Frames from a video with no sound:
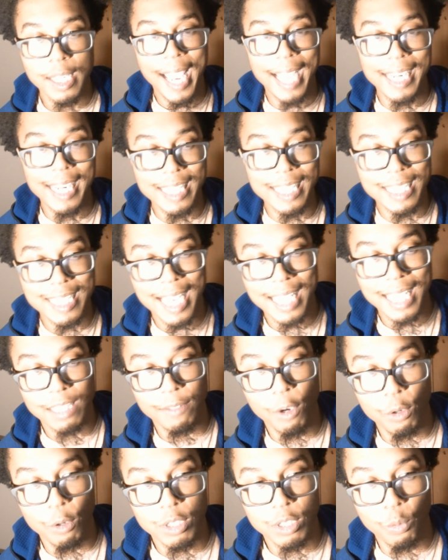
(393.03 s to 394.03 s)
and any chance of
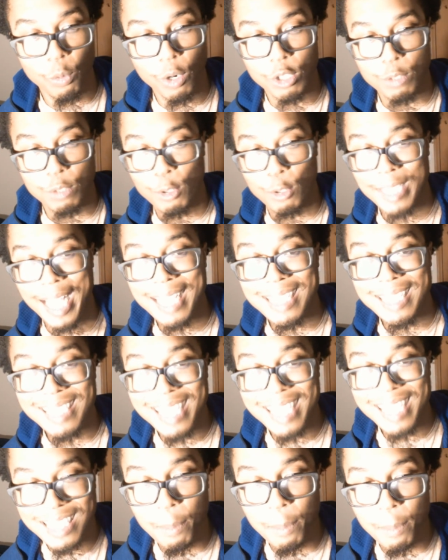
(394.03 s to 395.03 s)
hosting the world's most
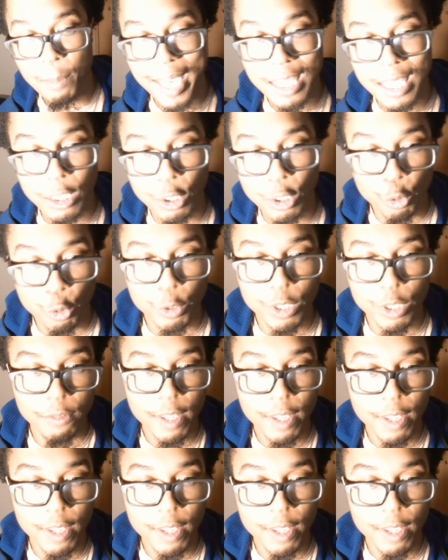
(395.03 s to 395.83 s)
anticipated lucrative